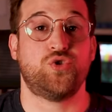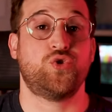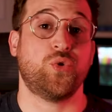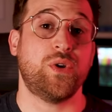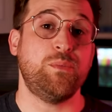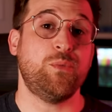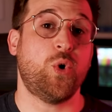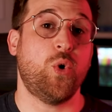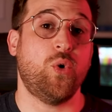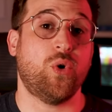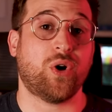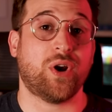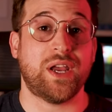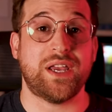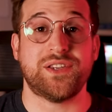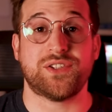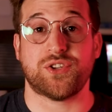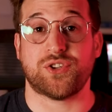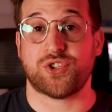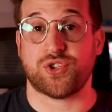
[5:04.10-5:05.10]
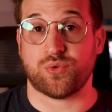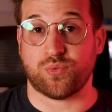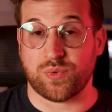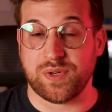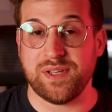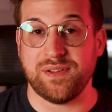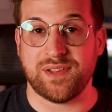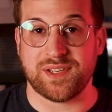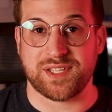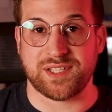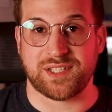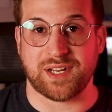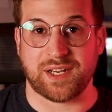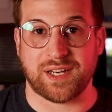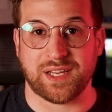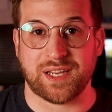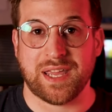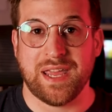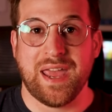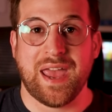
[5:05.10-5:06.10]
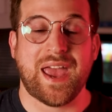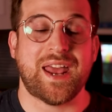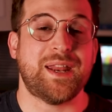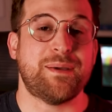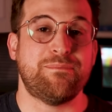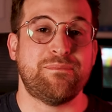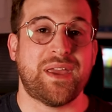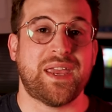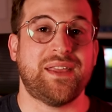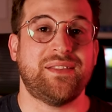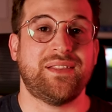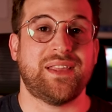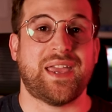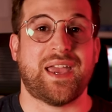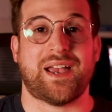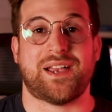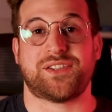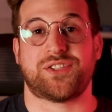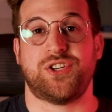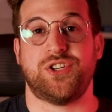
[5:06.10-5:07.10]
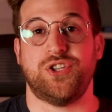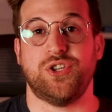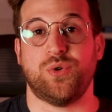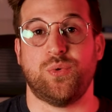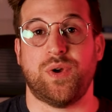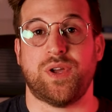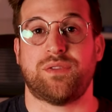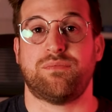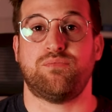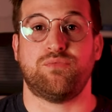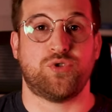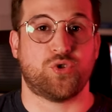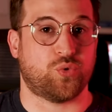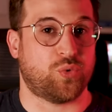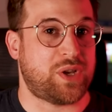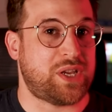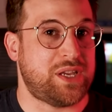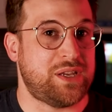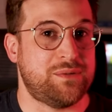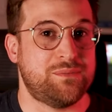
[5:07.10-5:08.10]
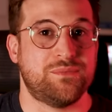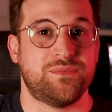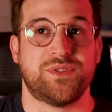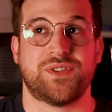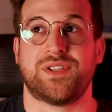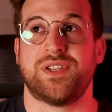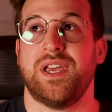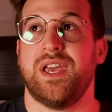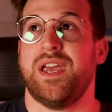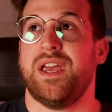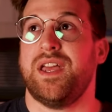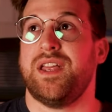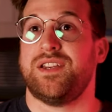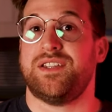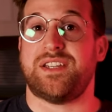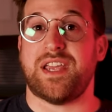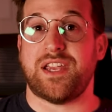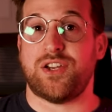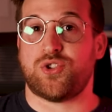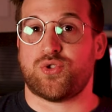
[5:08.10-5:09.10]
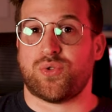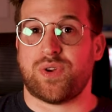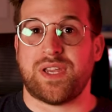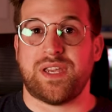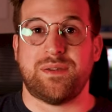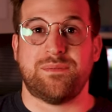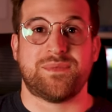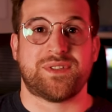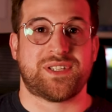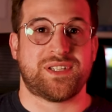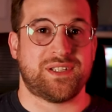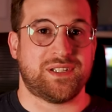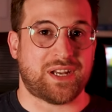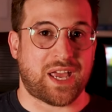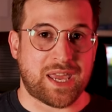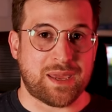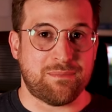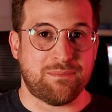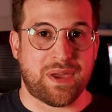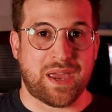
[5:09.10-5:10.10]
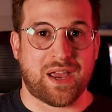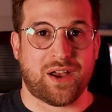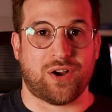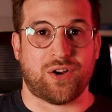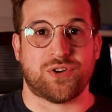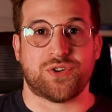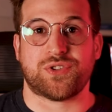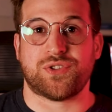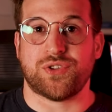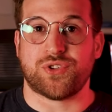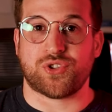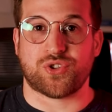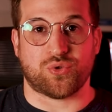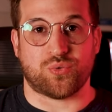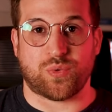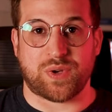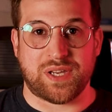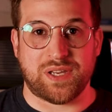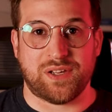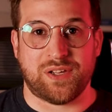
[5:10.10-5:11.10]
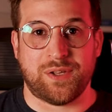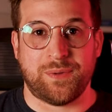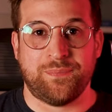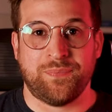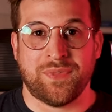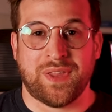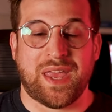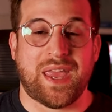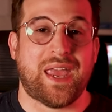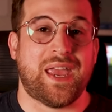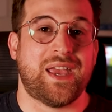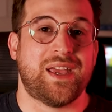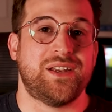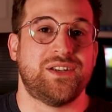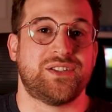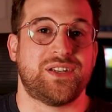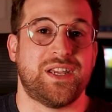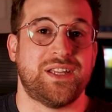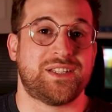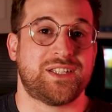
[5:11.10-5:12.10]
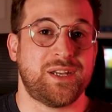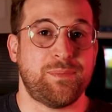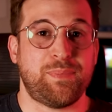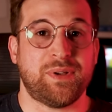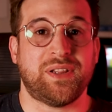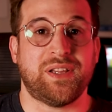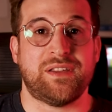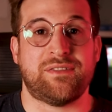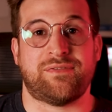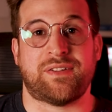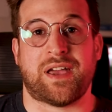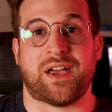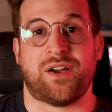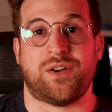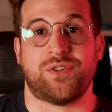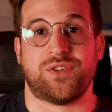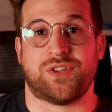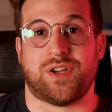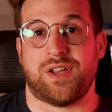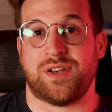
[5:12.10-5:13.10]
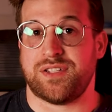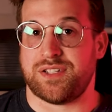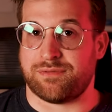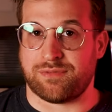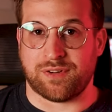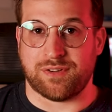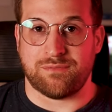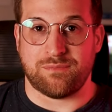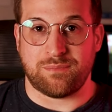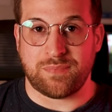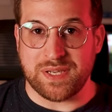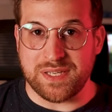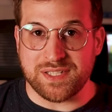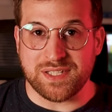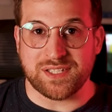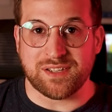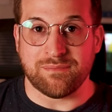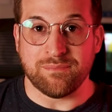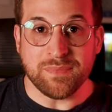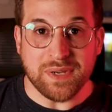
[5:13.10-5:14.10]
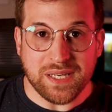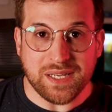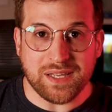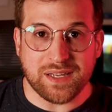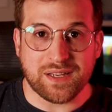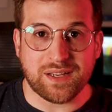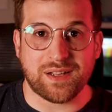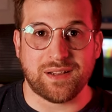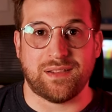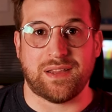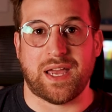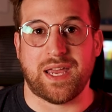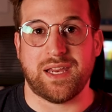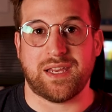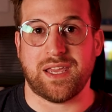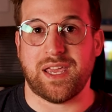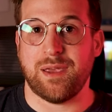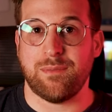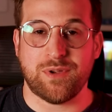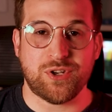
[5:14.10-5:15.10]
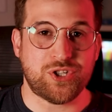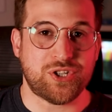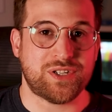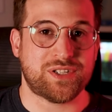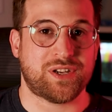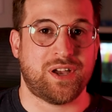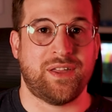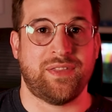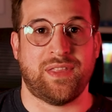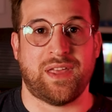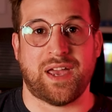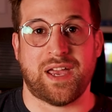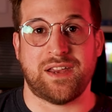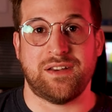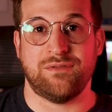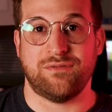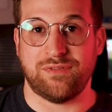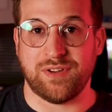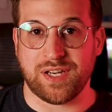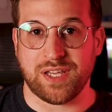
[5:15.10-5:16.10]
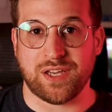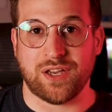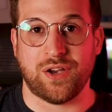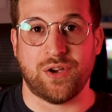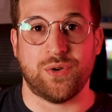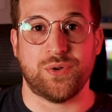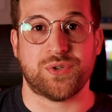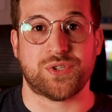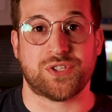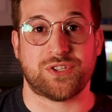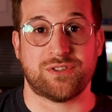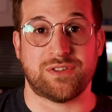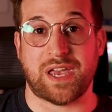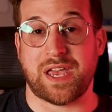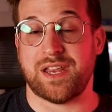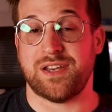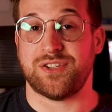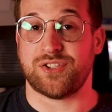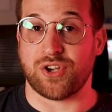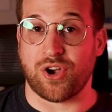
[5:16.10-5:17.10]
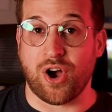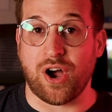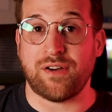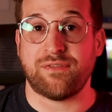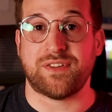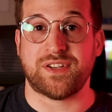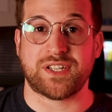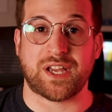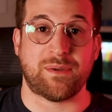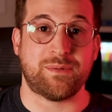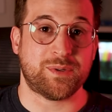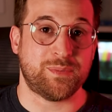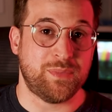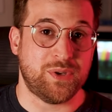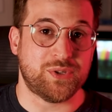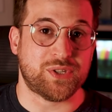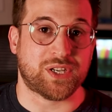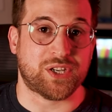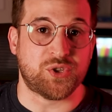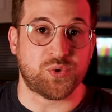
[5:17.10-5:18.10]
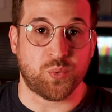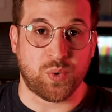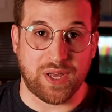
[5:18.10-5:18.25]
Dreamcore is a surreal aesthetic, and it mainly has to do with dreams, daydreams, nightmares, the surreal, and it's typically found on different pieces of media like images online, videos, and oftentimes music as